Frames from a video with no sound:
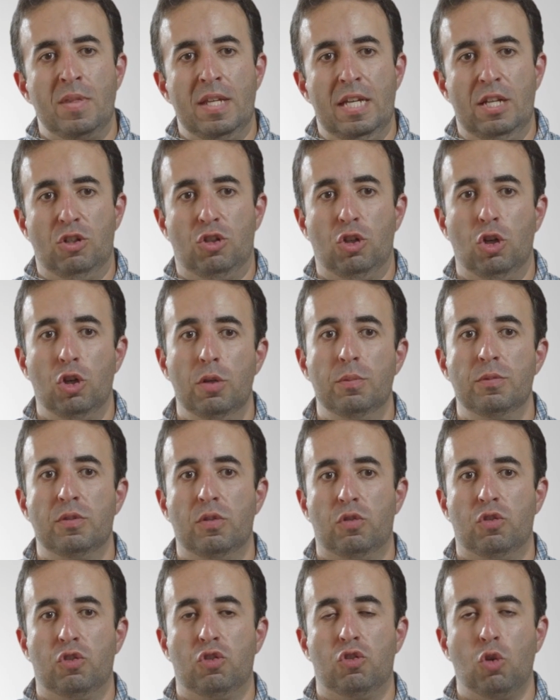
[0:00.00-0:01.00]
in terms
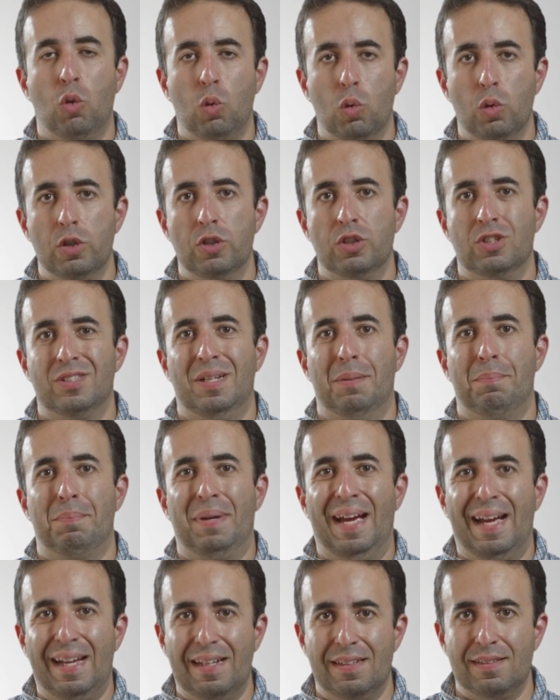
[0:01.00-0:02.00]
of storage
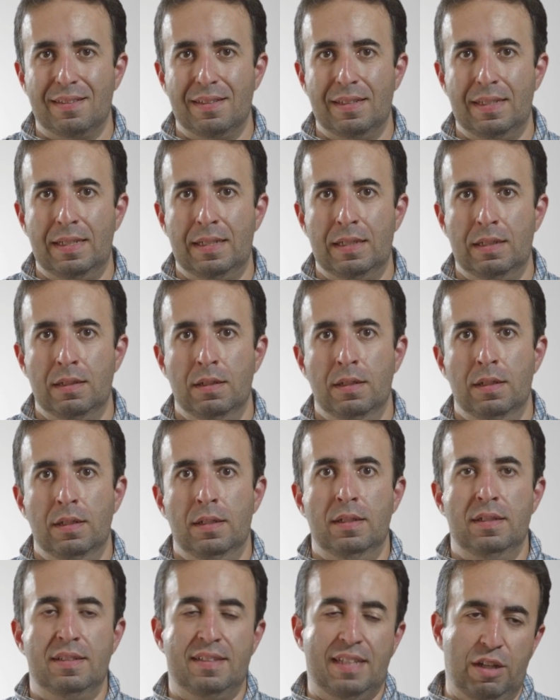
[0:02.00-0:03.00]
capacity,
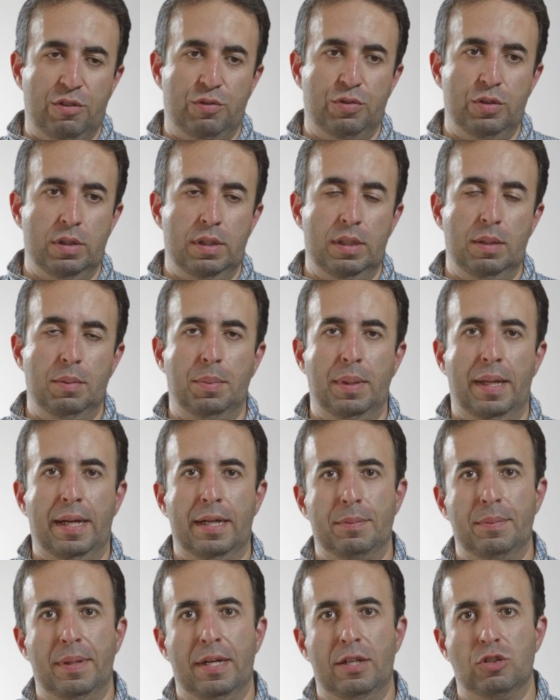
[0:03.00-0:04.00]
definitely the
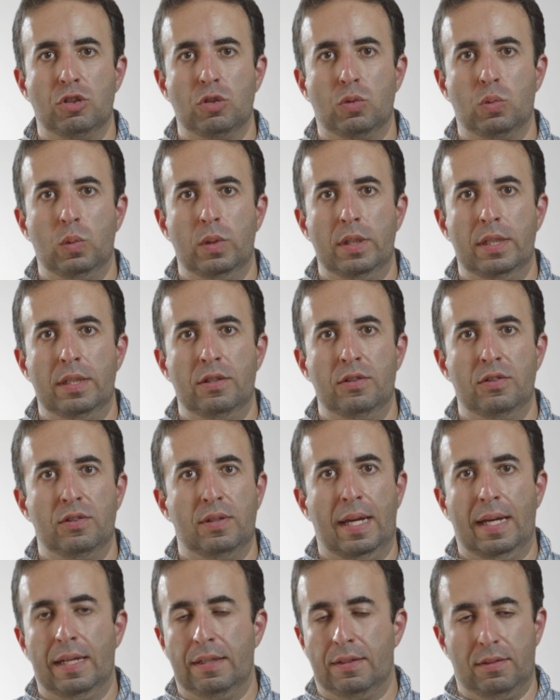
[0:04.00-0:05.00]
Black Magic wins.
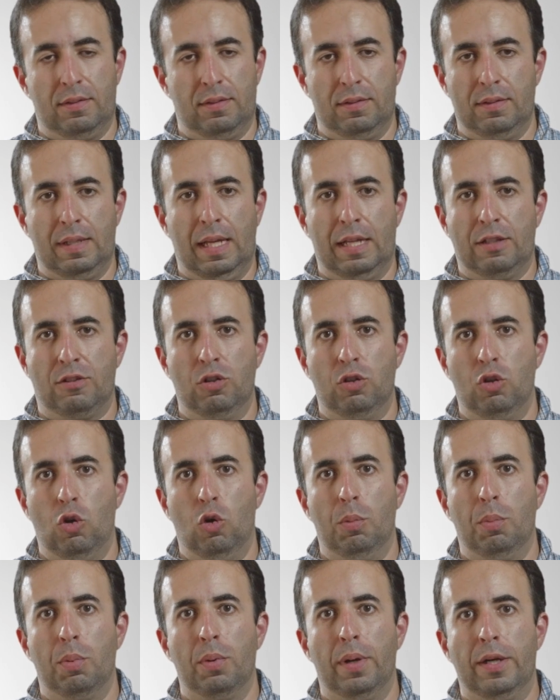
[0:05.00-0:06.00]
That's that's a
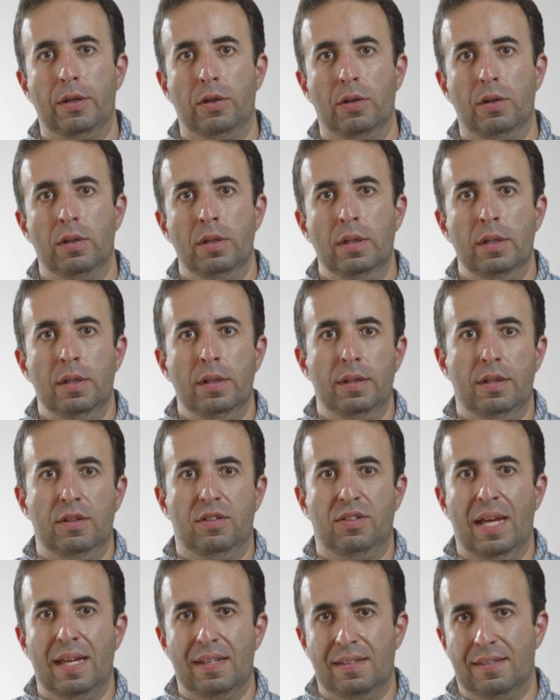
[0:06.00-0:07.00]
no-brainer.
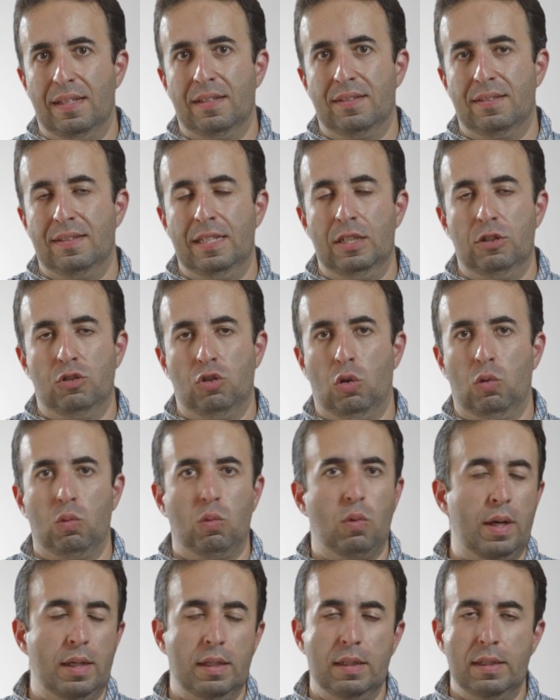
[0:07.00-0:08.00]
This SSDs are
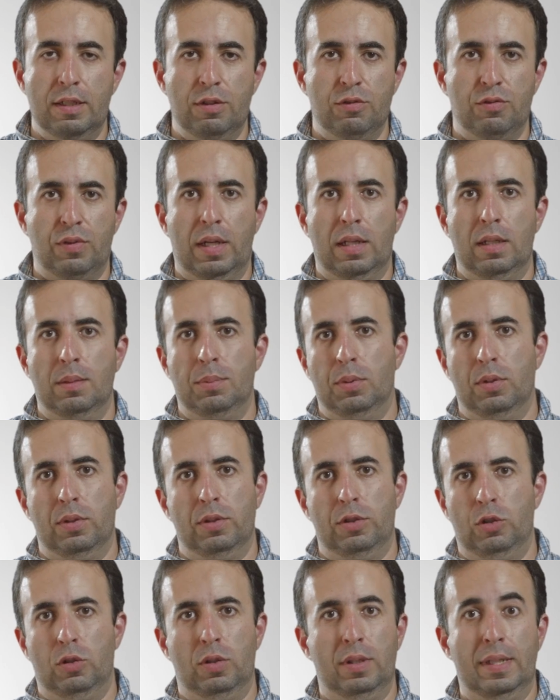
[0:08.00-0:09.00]
readily
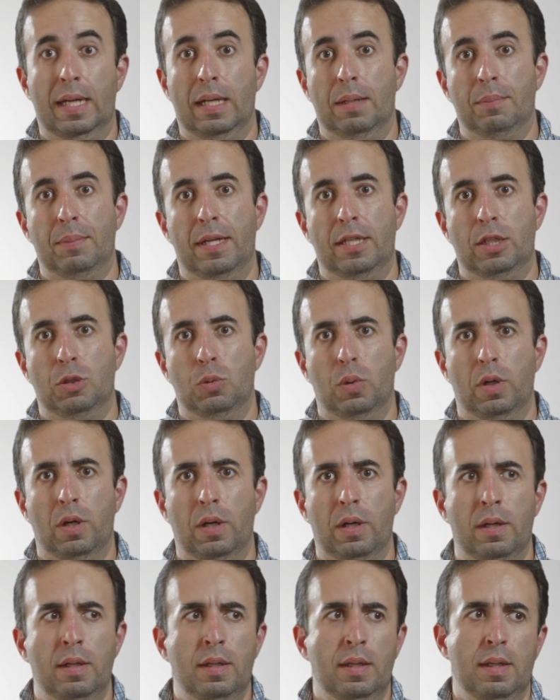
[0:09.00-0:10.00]
available. You can get them
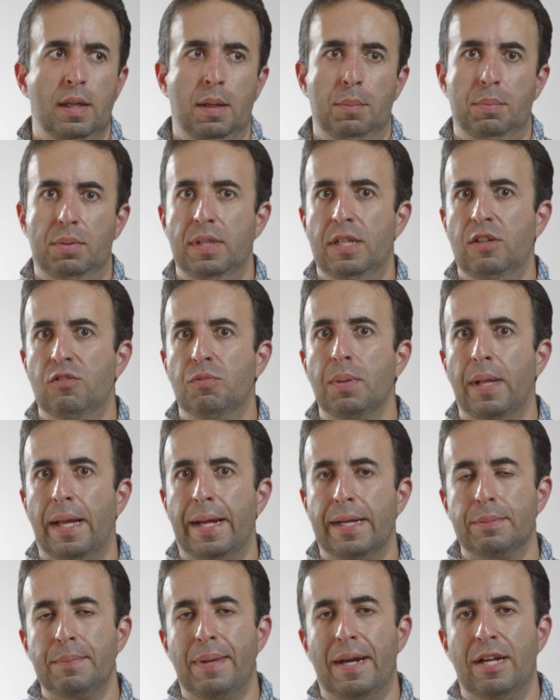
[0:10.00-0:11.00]
anywhere. I believe
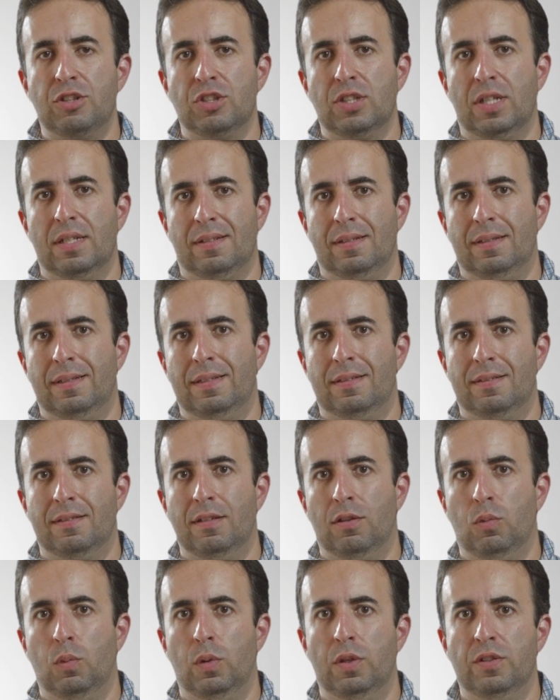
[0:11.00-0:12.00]
Blackmagic has a list
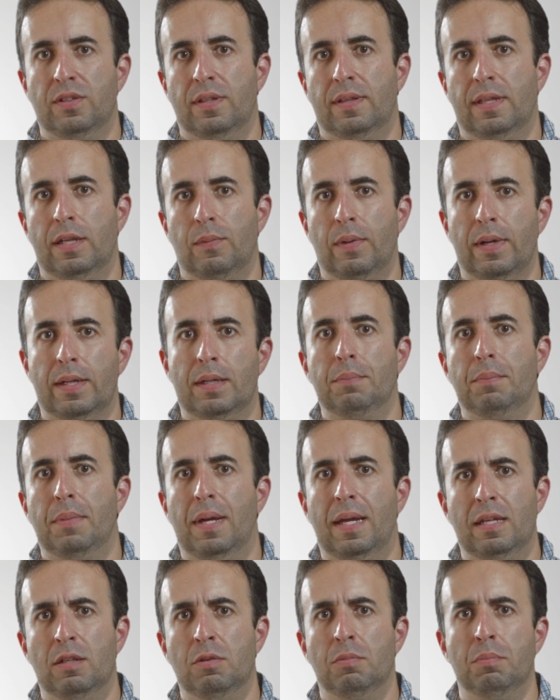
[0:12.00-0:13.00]
of the ones that they
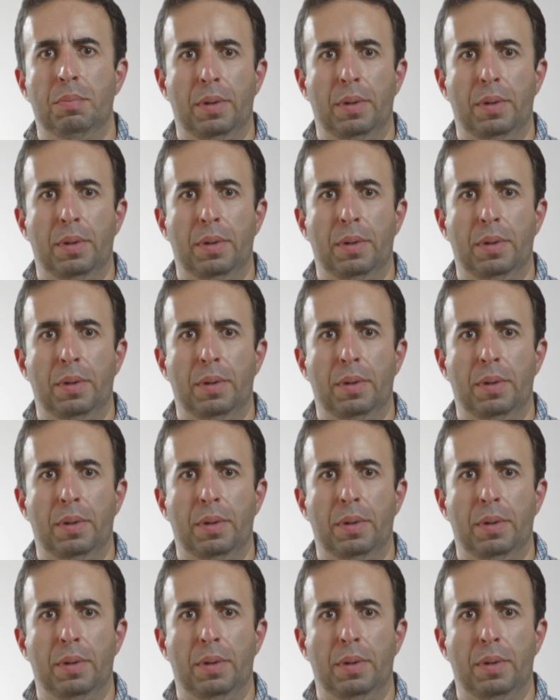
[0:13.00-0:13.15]
recommend,